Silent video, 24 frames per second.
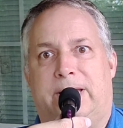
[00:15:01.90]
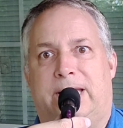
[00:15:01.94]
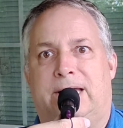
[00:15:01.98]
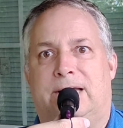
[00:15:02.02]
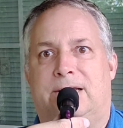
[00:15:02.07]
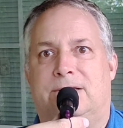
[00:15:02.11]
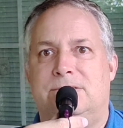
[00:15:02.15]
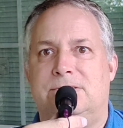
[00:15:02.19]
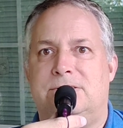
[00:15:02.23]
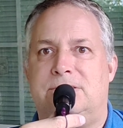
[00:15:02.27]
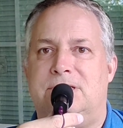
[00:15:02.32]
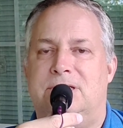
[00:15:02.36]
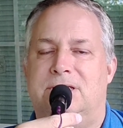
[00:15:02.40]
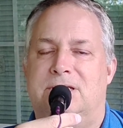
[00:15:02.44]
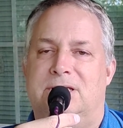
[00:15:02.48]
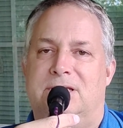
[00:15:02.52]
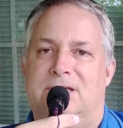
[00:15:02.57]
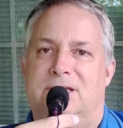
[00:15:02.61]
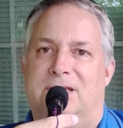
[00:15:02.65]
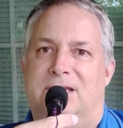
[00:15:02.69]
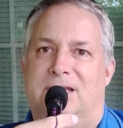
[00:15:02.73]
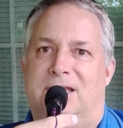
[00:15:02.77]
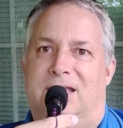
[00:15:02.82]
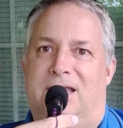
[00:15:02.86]
pounds,
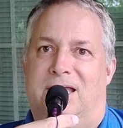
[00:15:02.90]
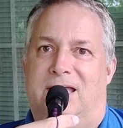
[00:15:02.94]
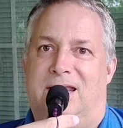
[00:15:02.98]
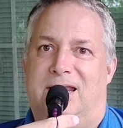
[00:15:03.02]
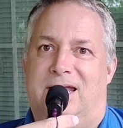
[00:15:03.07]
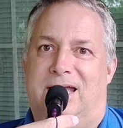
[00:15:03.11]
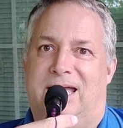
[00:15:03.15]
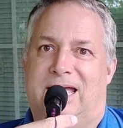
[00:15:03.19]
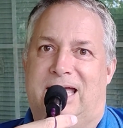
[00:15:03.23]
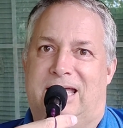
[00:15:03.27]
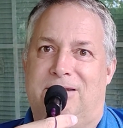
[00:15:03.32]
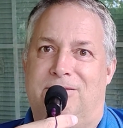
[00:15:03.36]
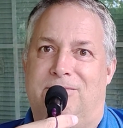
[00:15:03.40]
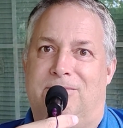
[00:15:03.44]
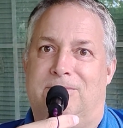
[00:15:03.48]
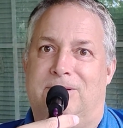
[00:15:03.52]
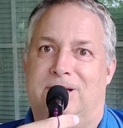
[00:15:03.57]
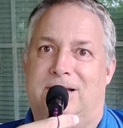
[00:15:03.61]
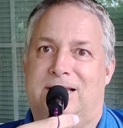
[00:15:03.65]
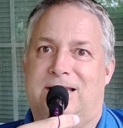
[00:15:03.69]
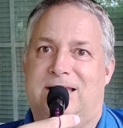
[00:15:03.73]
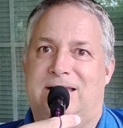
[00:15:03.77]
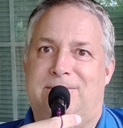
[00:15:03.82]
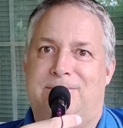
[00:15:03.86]
and I hadn't
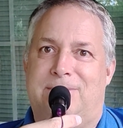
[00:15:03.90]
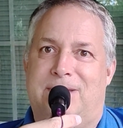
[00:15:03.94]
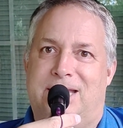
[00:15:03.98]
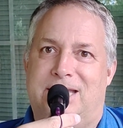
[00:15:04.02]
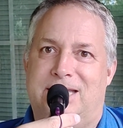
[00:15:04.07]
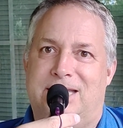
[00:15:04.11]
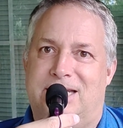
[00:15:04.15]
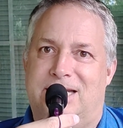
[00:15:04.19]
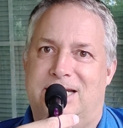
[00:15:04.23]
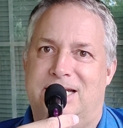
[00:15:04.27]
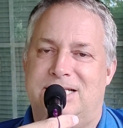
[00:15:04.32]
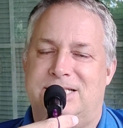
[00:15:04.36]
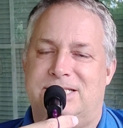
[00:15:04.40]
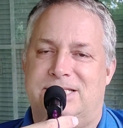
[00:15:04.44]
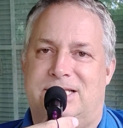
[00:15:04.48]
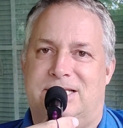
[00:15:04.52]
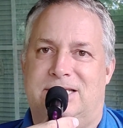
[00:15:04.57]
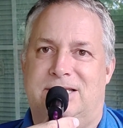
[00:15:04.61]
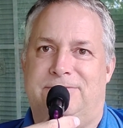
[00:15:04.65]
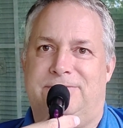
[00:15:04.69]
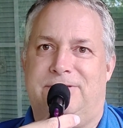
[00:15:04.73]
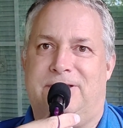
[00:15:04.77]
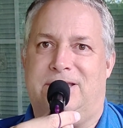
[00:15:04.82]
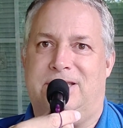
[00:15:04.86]
really made any
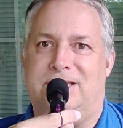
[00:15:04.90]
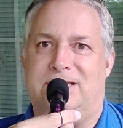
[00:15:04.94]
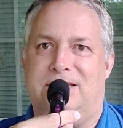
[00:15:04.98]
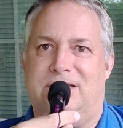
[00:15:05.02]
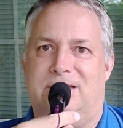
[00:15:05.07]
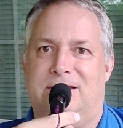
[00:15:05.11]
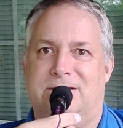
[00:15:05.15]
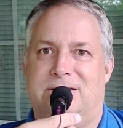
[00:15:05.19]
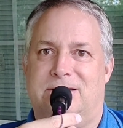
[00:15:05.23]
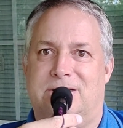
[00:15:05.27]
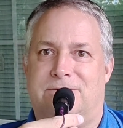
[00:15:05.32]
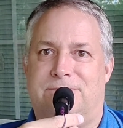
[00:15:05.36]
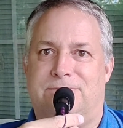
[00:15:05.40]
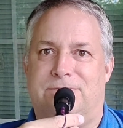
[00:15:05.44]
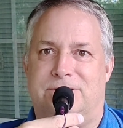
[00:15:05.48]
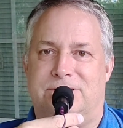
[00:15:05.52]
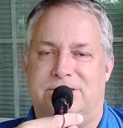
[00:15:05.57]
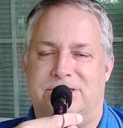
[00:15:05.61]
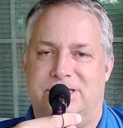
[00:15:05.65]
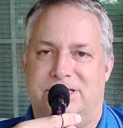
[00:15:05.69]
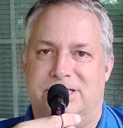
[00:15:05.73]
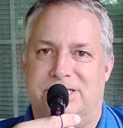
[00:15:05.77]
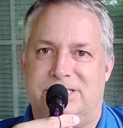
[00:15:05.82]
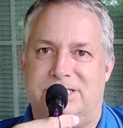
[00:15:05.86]
significant
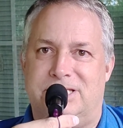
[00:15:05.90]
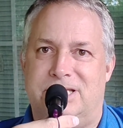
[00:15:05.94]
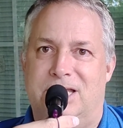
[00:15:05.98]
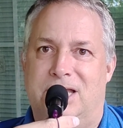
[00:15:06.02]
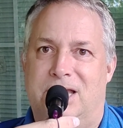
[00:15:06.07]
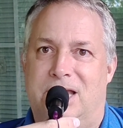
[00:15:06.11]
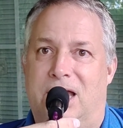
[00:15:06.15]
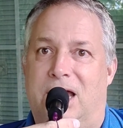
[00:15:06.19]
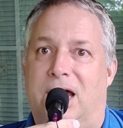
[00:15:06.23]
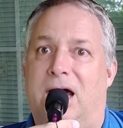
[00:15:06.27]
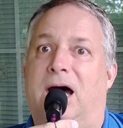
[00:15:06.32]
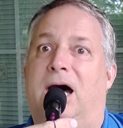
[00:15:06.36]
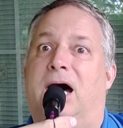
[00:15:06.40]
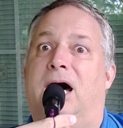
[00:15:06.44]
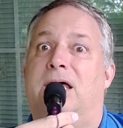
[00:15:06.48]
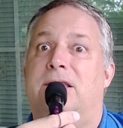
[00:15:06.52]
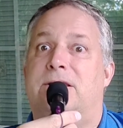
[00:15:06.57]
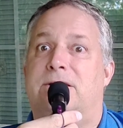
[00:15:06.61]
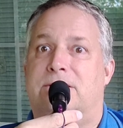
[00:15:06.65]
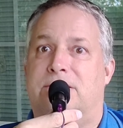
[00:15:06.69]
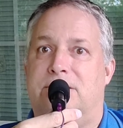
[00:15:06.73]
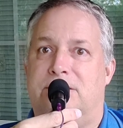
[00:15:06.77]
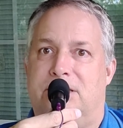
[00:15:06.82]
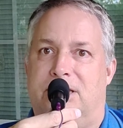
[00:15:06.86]
differences
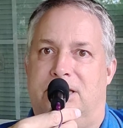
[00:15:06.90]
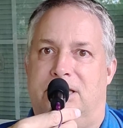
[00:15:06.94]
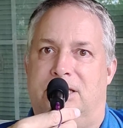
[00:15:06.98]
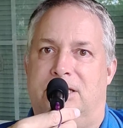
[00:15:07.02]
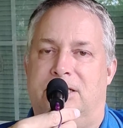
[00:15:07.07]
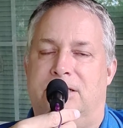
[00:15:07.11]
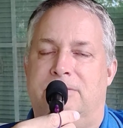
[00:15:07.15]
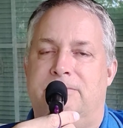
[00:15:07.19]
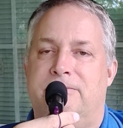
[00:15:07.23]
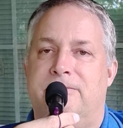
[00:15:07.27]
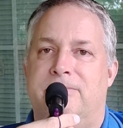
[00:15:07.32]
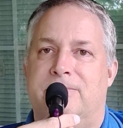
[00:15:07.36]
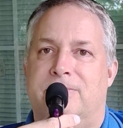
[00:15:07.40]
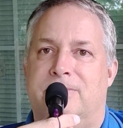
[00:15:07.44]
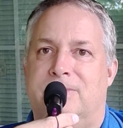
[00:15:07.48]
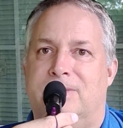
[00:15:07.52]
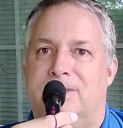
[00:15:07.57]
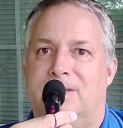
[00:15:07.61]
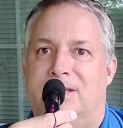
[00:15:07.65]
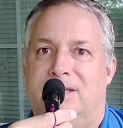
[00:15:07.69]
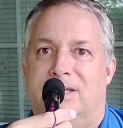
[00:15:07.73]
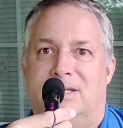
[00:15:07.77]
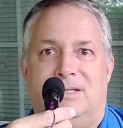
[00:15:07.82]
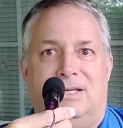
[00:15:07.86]
other than
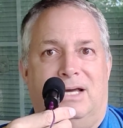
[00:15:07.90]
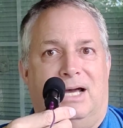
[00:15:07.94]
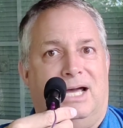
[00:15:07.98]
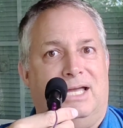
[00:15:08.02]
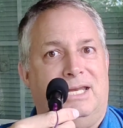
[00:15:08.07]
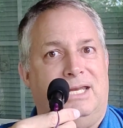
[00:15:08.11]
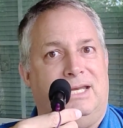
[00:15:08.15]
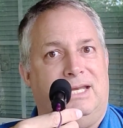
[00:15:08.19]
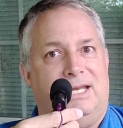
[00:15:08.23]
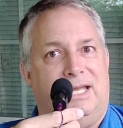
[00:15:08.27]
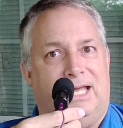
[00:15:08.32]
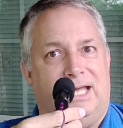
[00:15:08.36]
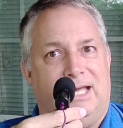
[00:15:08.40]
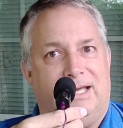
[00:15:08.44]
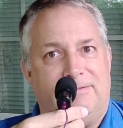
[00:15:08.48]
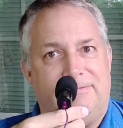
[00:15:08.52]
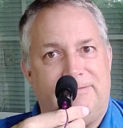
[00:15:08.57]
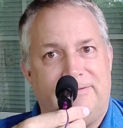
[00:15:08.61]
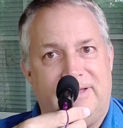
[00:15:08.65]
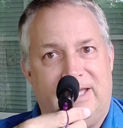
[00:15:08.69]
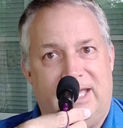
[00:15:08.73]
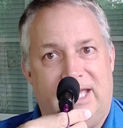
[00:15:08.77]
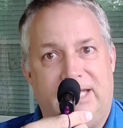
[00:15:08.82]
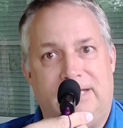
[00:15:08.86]
I didn't have
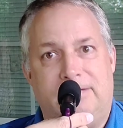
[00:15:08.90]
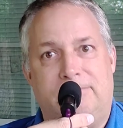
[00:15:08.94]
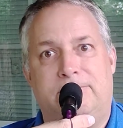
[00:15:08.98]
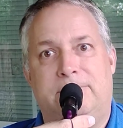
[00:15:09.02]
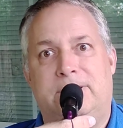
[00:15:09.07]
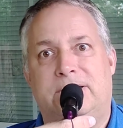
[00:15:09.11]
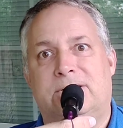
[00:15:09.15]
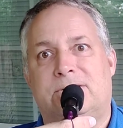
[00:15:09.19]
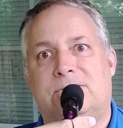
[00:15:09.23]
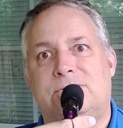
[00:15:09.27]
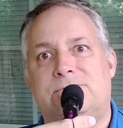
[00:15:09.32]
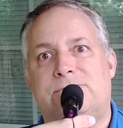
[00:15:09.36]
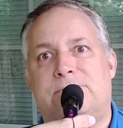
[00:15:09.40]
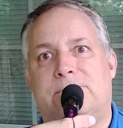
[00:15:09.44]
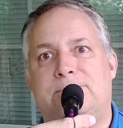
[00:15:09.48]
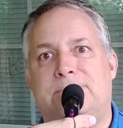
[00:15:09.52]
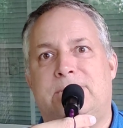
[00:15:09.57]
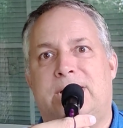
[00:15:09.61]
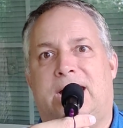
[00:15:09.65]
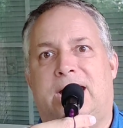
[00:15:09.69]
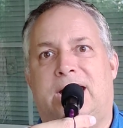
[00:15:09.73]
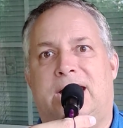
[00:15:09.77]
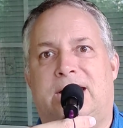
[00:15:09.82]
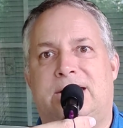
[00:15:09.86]
8 meals from
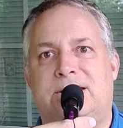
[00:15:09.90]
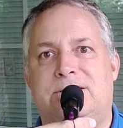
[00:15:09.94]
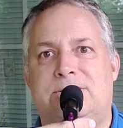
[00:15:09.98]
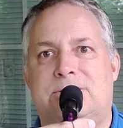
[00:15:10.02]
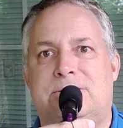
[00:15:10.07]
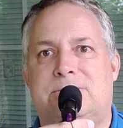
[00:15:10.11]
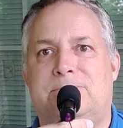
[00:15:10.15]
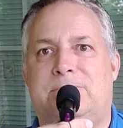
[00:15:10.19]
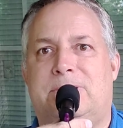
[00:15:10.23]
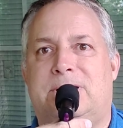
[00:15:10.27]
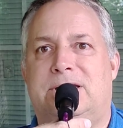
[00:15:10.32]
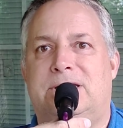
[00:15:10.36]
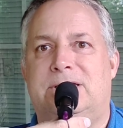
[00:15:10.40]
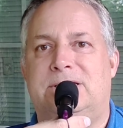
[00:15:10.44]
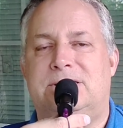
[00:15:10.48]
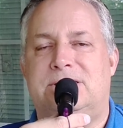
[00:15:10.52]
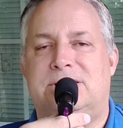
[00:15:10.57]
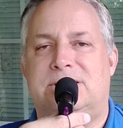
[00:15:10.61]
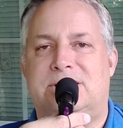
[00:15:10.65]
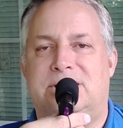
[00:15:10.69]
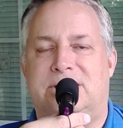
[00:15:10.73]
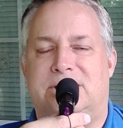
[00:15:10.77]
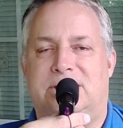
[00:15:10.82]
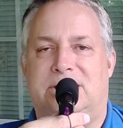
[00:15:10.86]
Dad's place
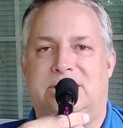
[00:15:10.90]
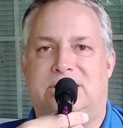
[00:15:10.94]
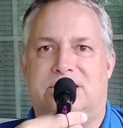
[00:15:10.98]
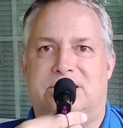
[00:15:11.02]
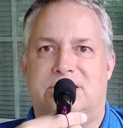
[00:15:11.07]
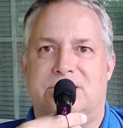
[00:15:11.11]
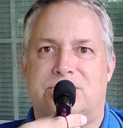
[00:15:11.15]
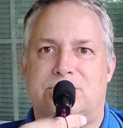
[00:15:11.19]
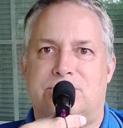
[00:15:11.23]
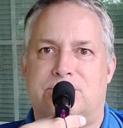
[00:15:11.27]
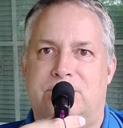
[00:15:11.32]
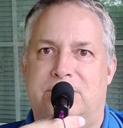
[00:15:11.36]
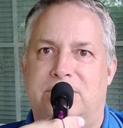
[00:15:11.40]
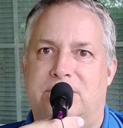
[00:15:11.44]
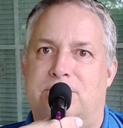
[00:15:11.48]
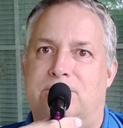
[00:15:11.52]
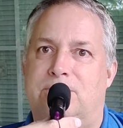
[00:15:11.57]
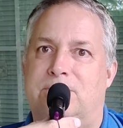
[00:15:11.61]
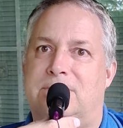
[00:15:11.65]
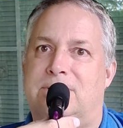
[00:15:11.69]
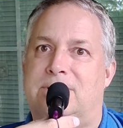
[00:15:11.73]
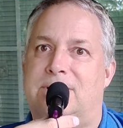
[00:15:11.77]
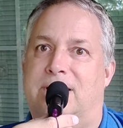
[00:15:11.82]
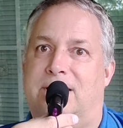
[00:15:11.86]
to eat this week
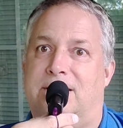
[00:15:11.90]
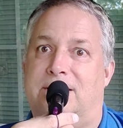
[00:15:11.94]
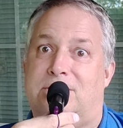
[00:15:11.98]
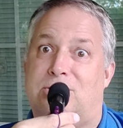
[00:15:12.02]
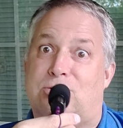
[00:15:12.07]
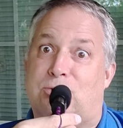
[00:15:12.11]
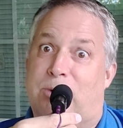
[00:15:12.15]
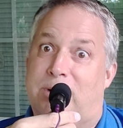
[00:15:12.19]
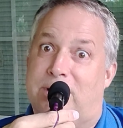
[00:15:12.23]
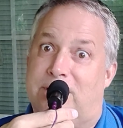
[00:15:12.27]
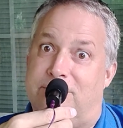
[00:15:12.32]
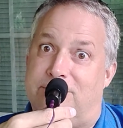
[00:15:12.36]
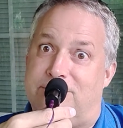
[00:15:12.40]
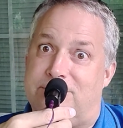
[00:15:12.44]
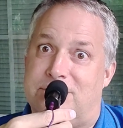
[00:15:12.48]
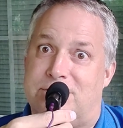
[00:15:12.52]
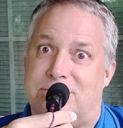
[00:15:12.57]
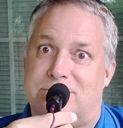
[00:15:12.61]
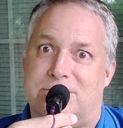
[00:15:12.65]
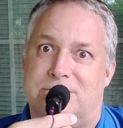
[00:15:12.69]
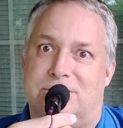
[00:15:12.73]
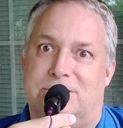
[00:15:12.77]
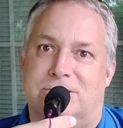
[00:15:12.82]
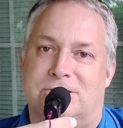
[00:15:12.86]
with like 12
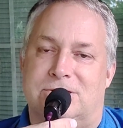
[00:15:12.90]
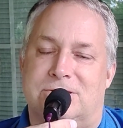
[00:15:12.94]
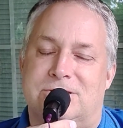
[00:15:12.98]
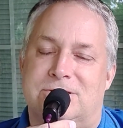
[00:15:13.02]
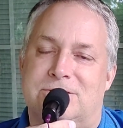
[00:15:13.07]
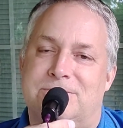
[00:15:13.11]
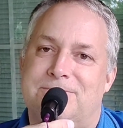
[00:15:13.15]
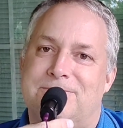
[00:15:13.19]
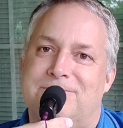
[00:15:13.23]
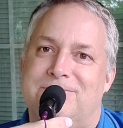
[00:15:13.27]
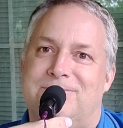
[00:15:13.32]
desserts.